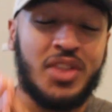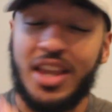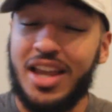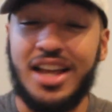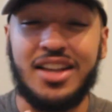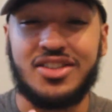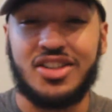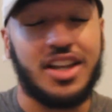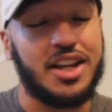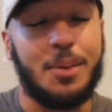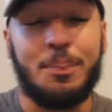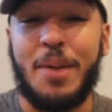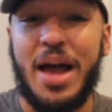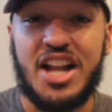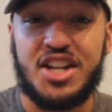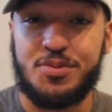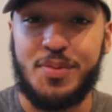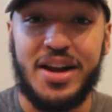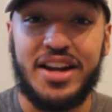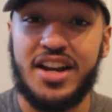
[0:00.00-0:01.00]
It's like a
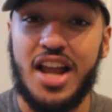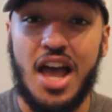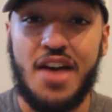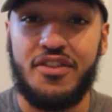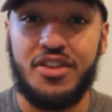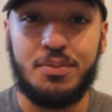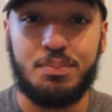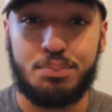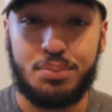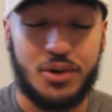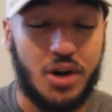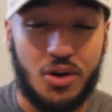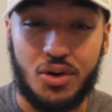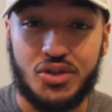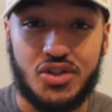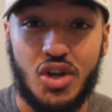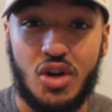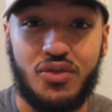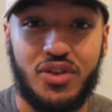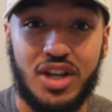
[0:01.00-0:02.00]
match made in heaven. Bernardo
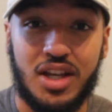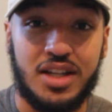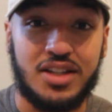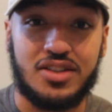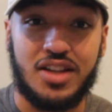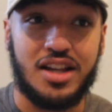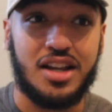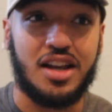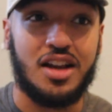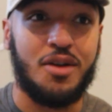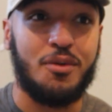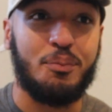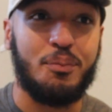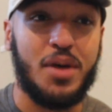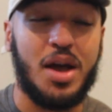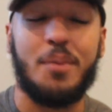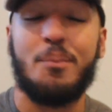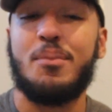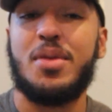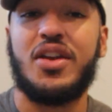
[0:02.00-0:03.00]
Silva is like
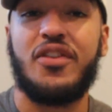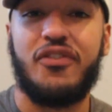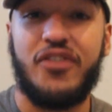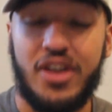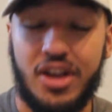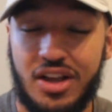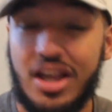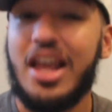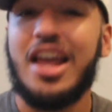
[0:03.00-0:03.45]
a midfield.